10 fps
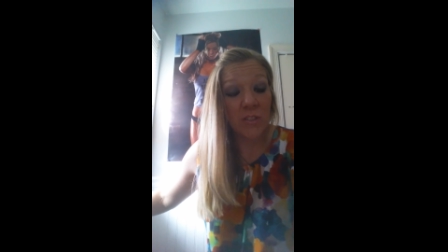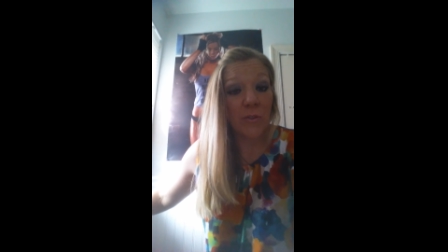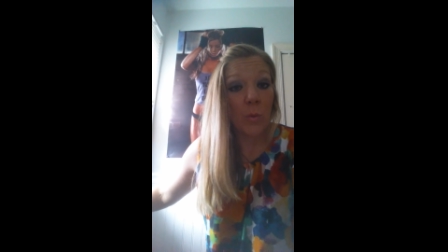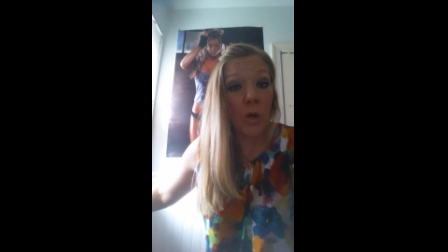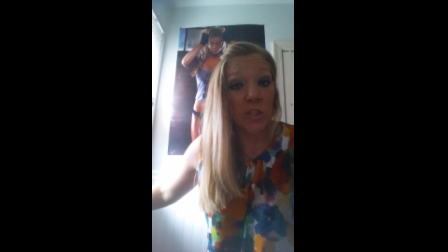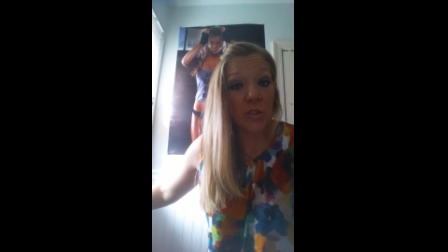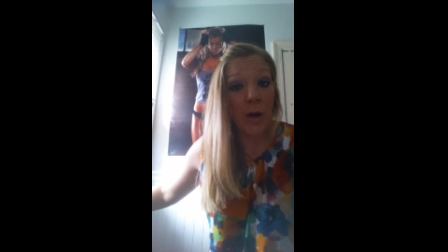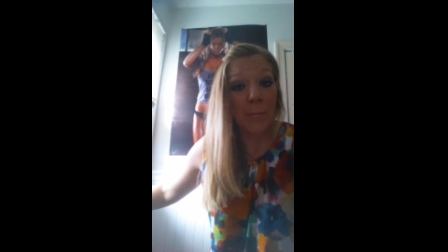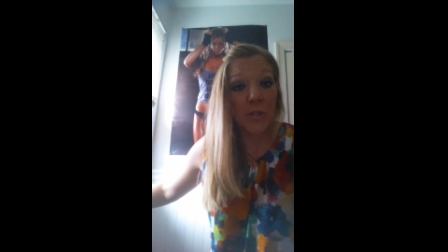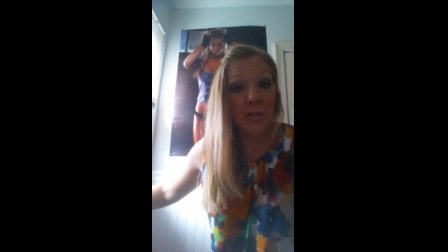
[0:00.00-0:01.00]
if you want
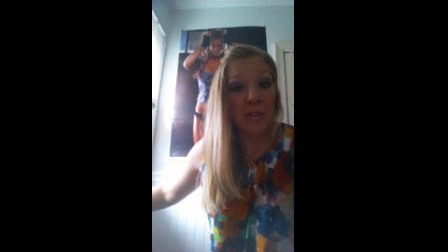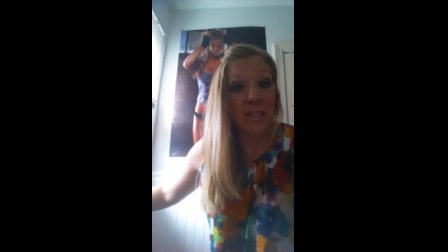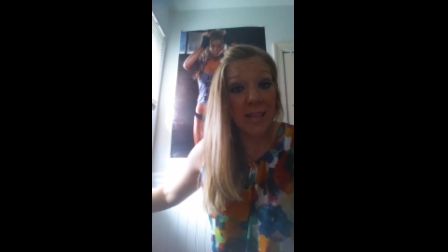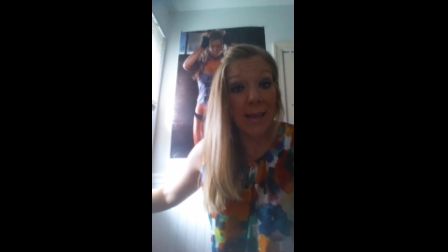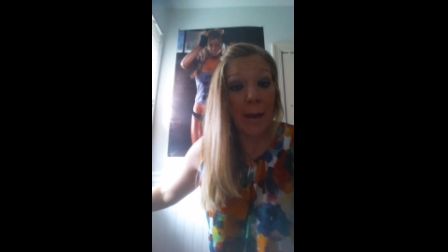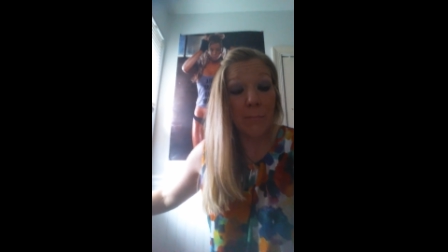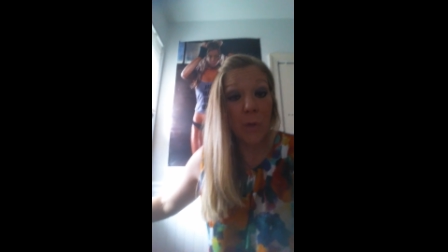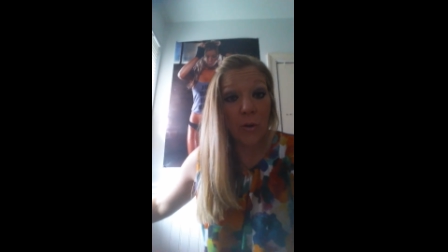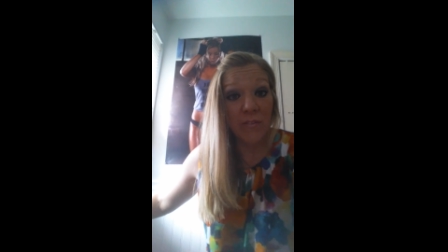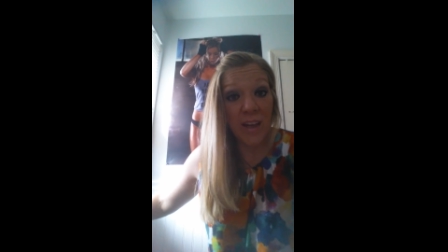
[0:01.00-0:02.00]
your opportunity to get
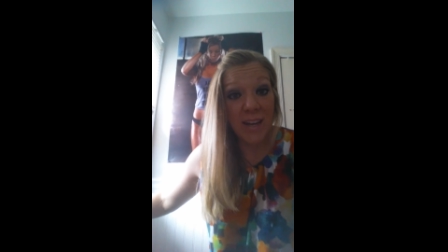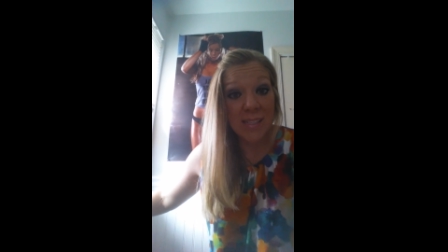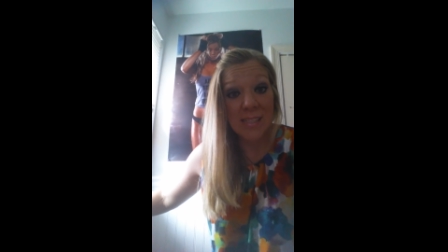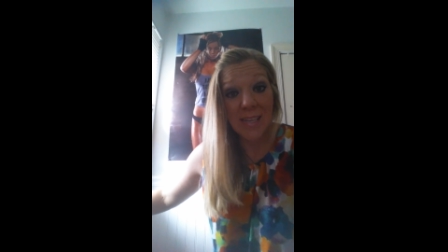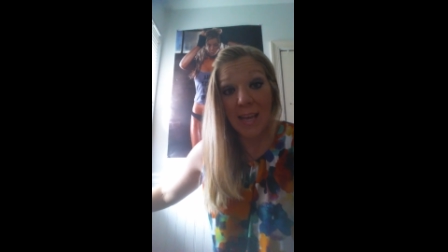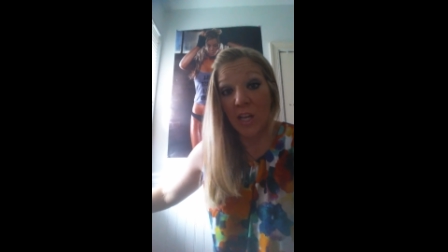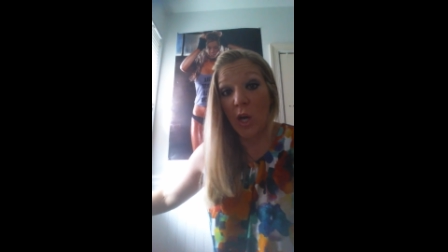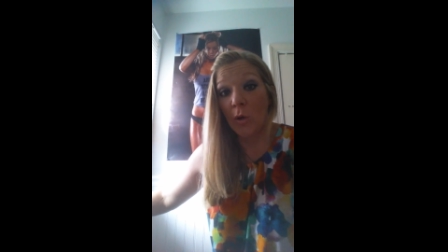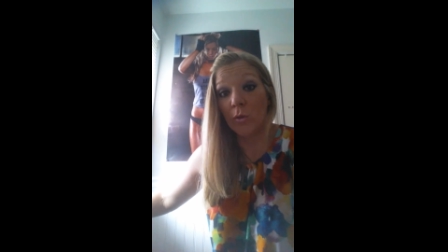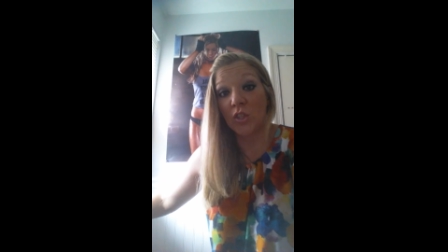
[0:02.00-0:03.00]
motivated, to get
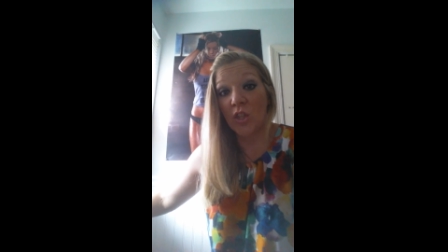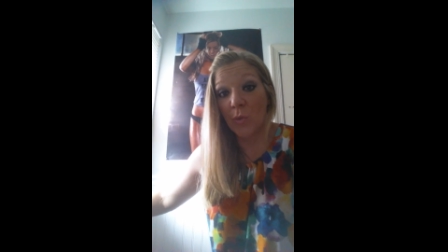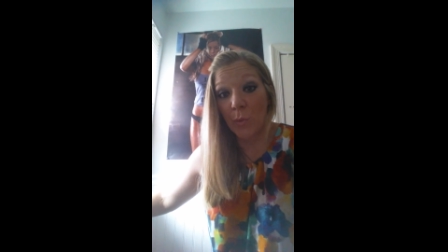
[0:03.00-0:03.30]
coached